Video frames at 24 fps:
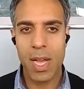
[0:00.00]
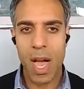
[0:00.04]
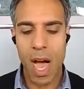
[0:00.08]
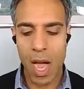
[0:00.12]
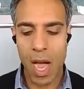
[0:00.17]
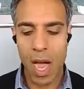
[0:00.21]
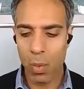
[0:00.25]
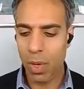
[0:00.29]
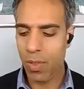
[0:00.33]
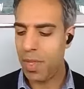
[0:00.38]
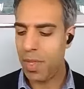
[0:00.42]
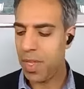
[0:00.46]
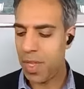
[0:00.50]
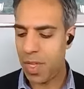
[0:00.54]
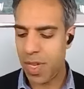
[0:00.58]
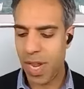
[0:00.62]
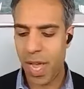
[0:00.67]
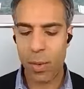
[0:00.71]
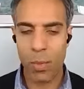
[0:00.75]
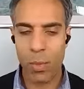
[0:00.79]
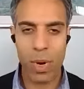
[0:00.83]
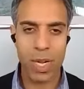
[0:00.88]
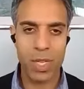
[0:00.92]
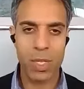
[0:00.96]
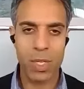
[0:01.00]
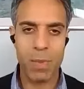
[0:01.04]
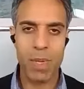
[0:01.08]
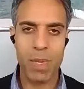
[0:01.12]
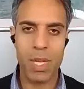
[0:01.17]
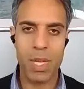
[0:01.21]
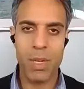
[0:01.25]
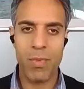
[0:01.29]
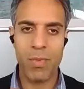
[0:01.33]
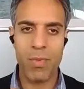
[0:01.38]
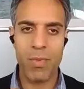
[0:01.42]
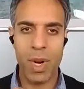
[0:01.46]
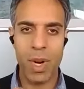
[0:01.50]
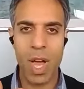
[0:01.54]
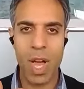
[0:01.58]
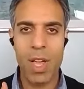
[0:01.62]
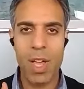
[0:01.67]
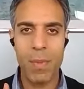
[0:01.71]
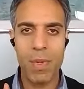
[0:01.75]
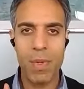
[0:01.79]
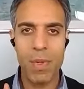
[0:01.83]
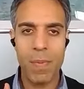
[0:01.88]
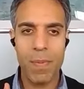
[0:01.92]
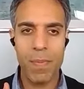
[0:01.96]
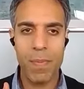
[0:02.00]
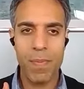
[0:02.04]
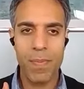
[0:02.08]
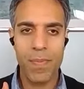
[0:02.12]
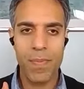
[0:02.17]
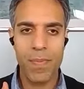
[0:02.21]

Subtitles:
I want this network to be reliable.